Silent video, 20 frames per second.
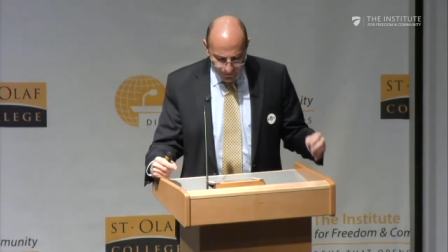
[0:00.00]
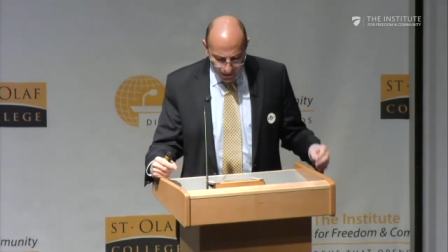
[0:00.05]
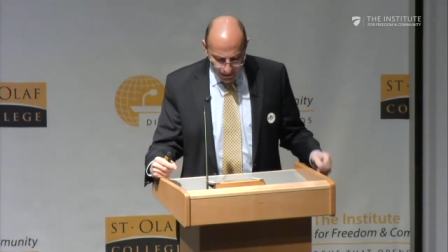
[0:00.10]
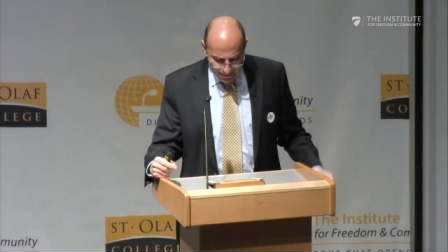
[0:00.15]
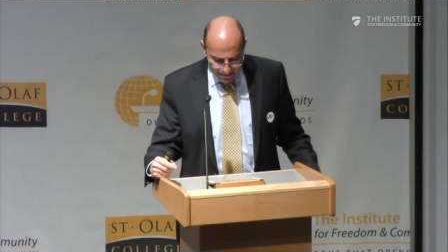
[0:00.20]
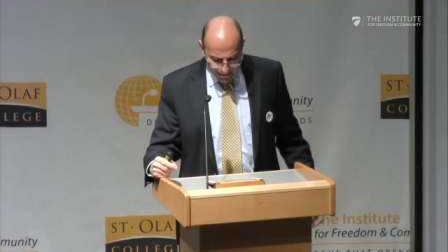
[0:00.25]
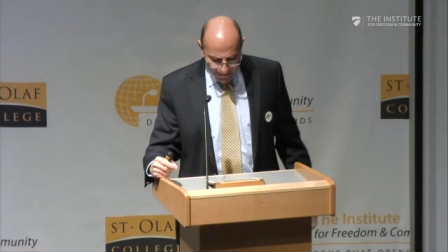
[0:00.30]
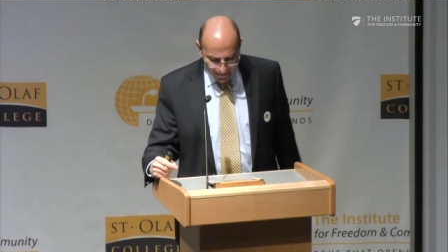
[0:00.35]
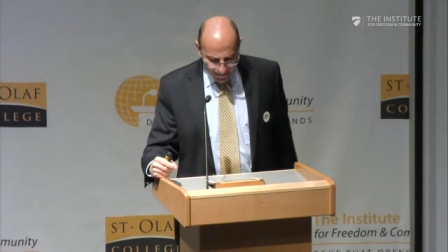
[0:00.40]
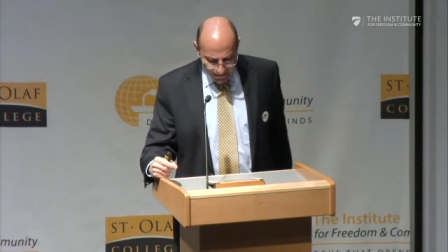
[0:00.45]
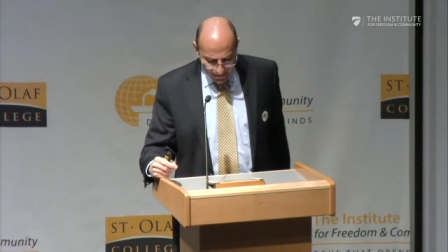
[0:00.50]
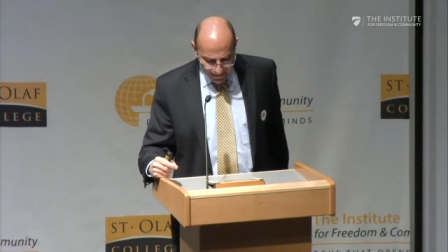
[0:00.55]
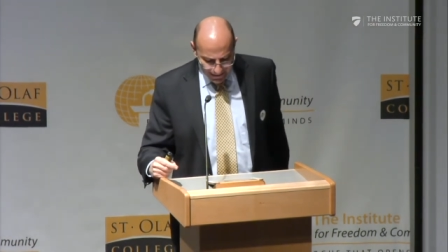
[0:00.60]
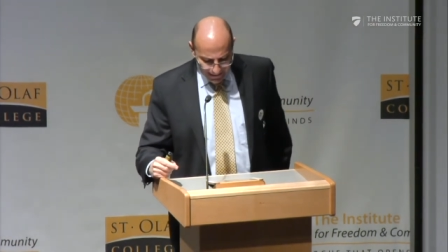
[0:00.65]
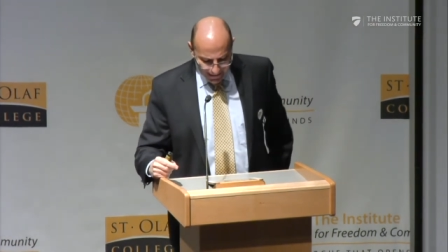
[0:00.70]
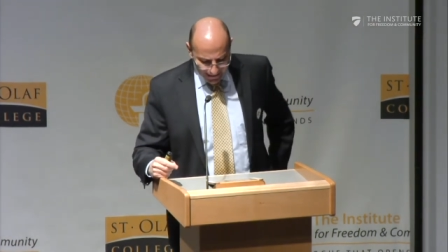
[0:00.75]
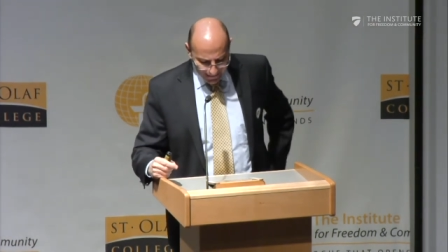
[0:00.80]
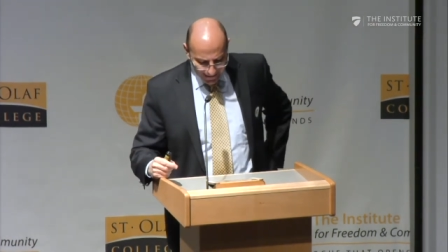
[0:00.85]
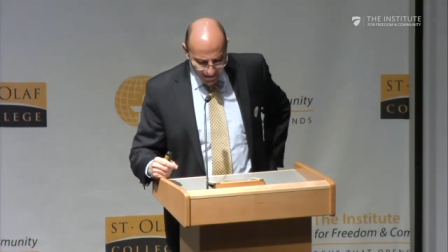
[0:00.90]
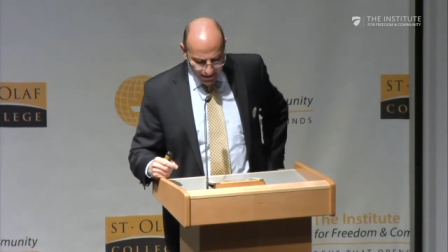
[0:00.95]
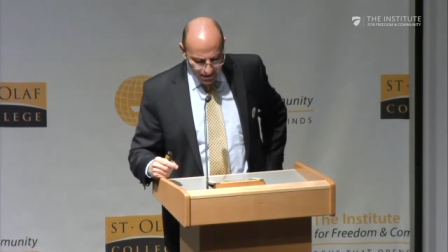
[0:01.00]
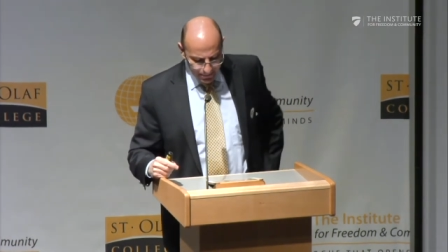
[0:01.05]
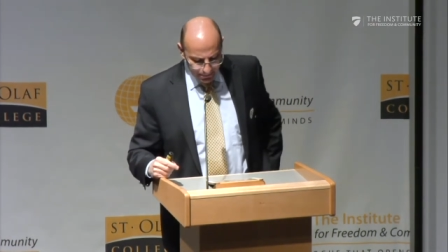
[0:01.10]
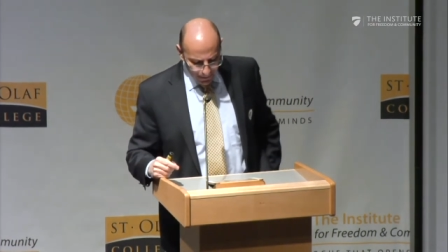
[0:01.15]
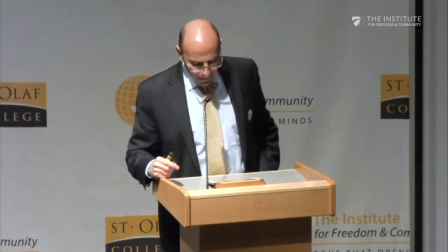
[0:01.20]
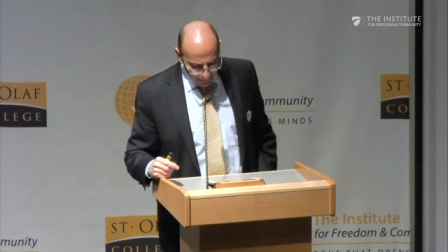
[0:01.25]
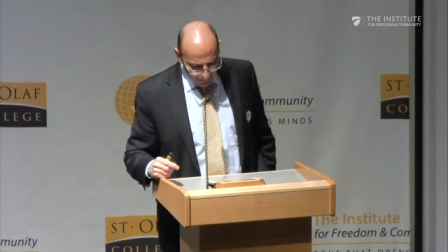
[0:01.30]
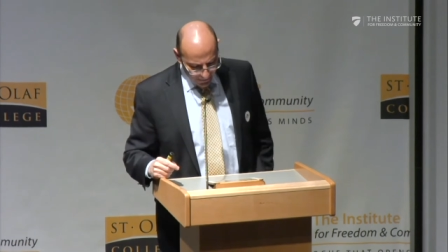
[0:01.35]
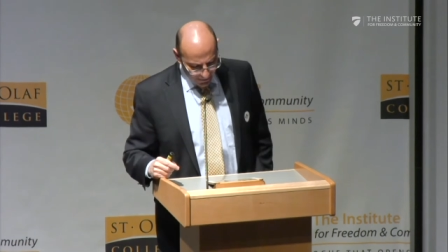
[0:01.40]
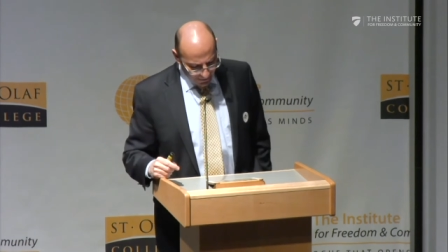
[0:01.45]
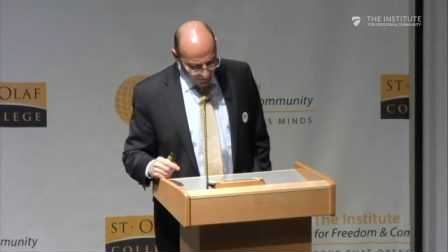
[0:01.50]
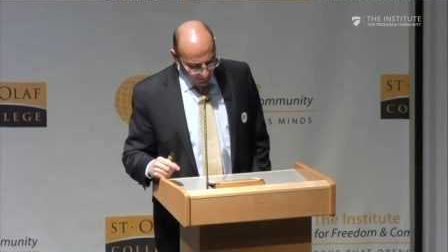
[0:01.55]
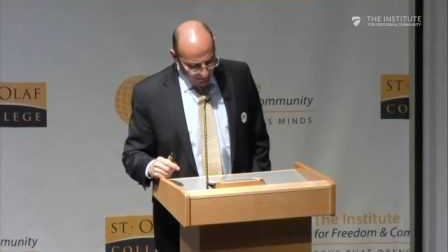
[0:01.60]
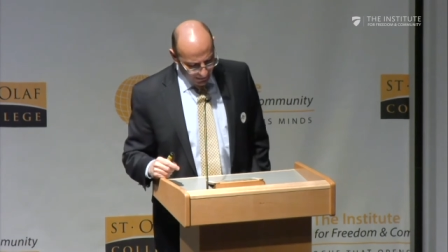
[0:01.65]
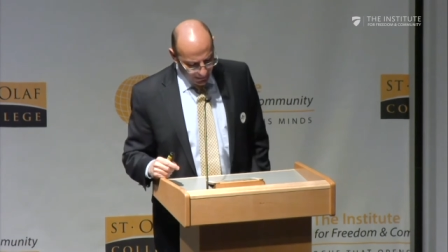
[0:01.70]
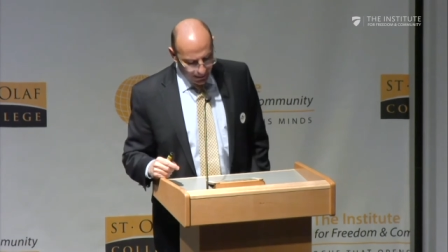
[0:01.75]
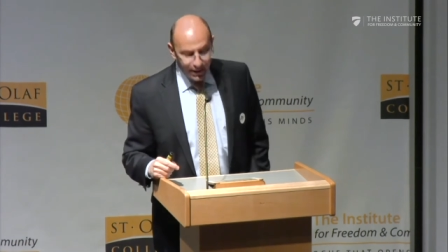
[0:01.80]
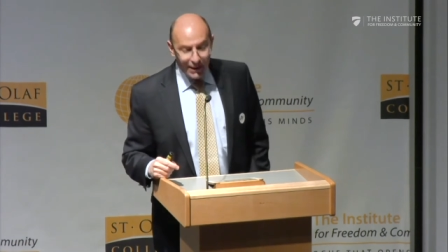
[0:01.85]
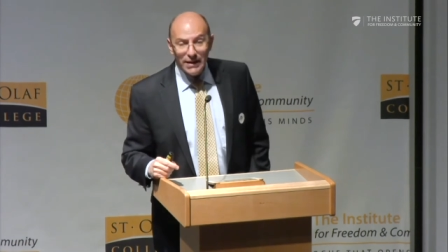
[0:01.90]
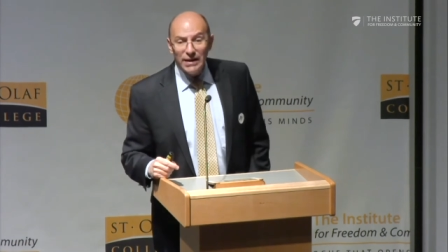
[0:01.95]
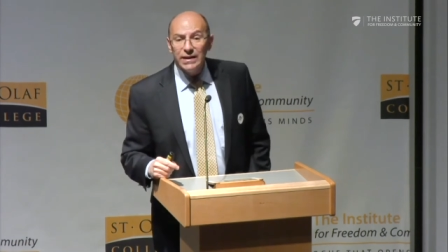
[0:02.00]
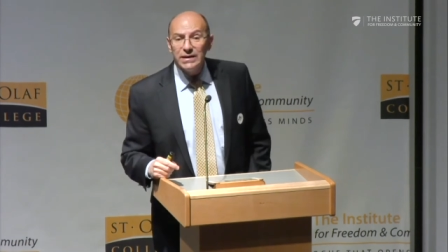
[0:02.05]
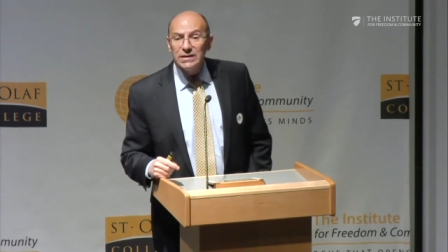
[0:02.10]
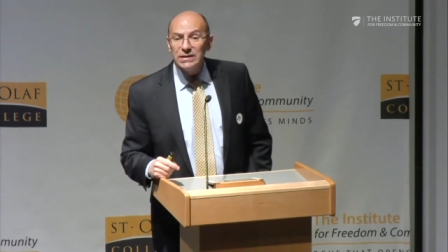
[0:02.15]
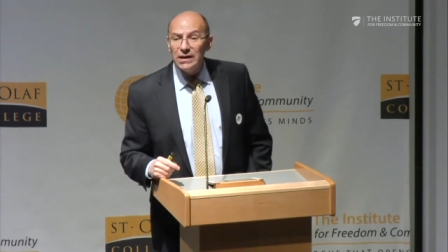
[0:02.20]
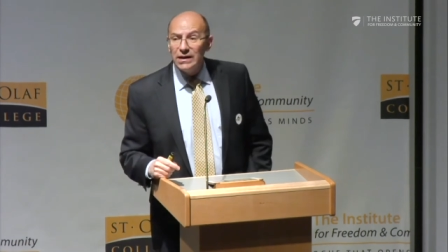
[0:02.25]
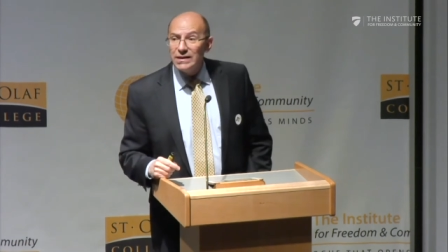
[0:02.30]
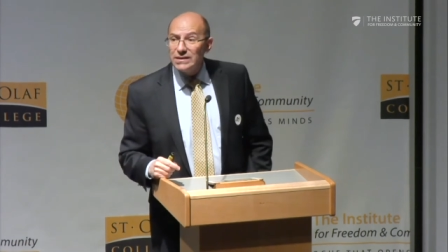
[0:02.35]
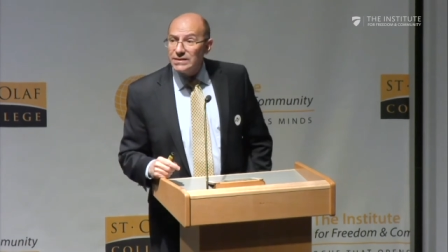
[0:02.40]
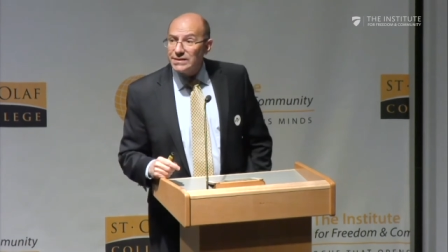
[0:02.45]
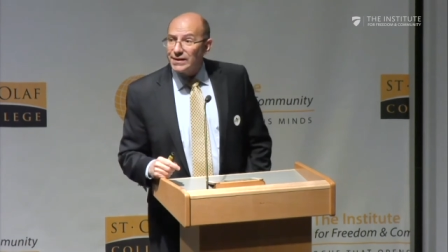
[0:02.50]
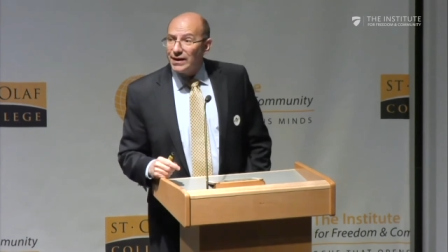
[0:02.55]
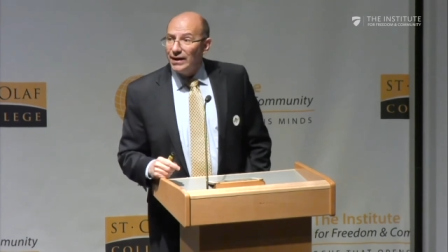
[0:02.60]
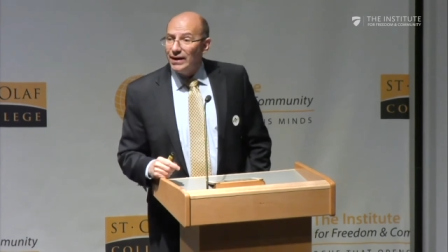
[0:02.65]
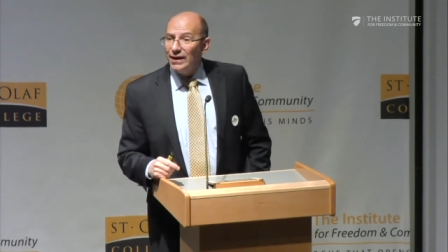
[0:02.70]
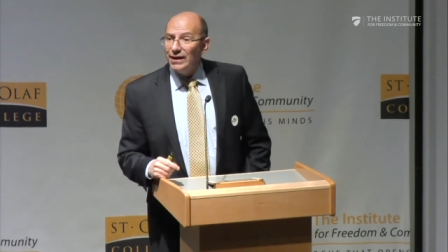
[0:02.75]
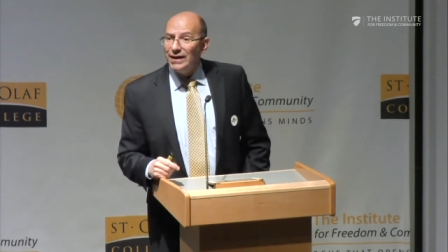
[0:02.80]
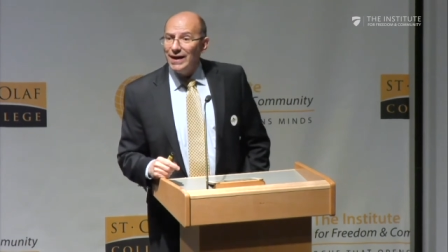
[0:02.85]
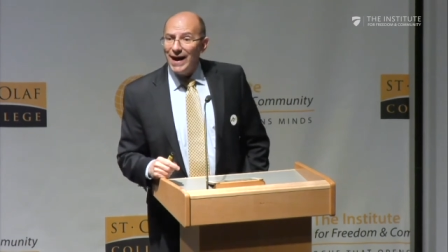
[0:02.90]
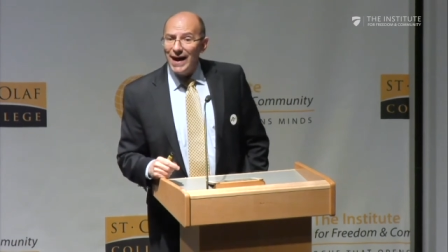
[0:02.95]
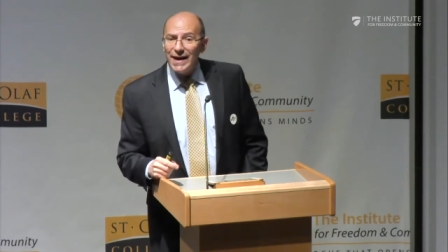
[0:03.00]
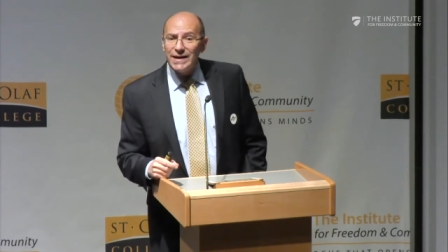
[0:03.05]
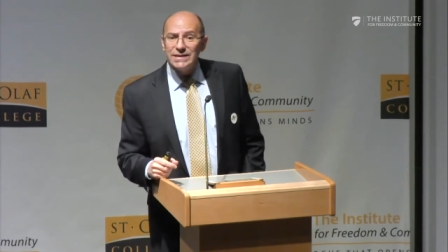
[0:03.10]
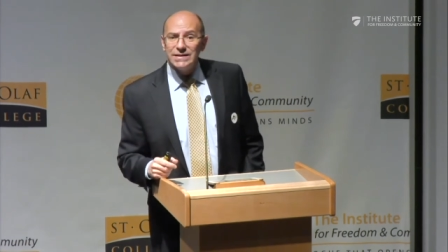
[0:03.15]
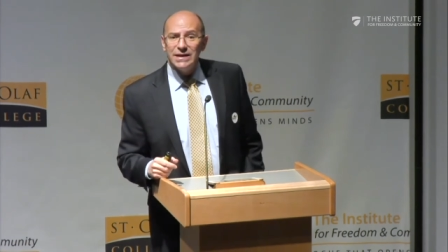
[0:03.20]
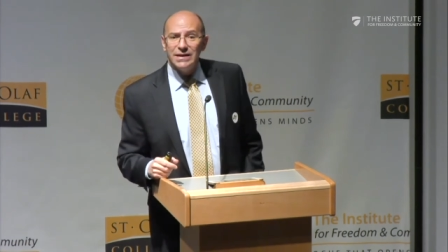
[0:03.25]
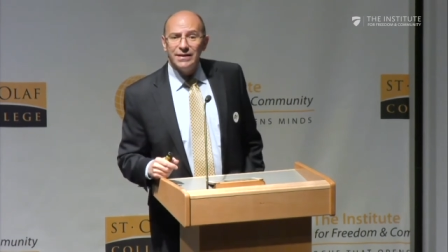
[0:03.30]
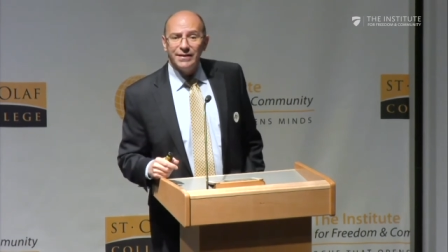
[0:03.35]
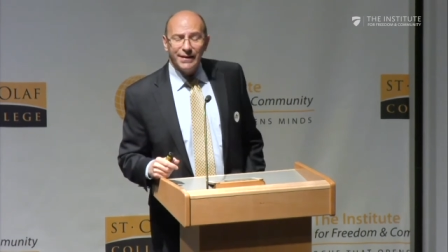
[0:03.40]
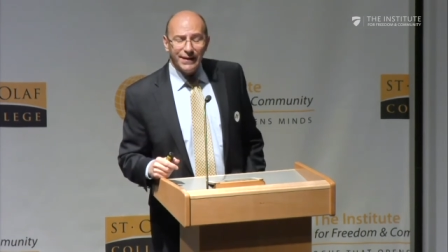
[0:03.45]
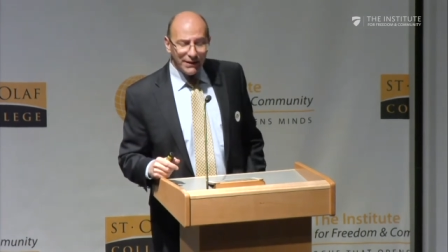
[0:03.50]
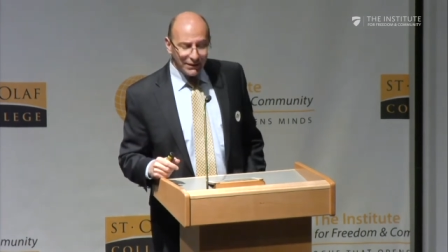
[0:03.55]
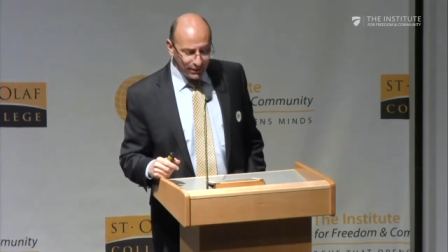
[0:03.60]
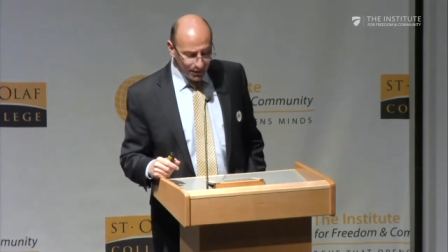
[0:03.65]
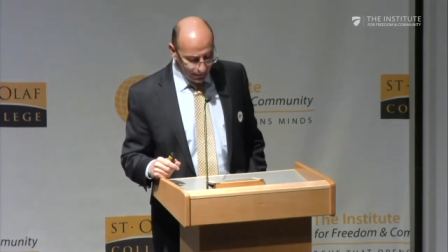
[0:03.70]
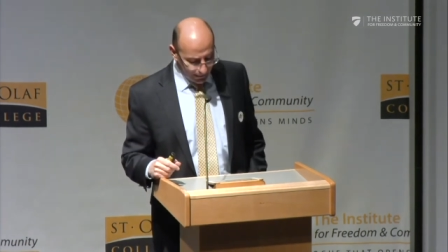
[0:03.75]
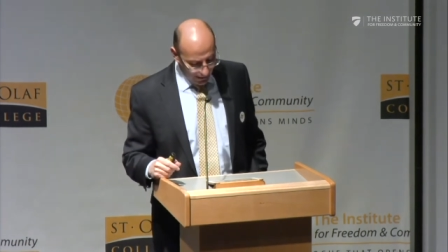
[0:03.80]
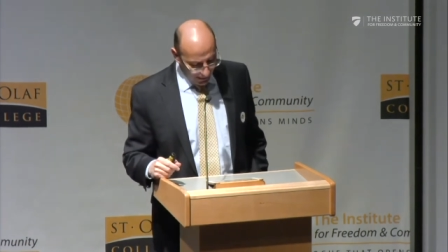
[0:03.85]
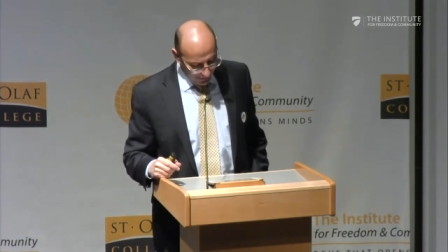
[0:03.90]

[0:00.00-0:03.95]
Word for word: the Israeli state as biblical Israel accelerated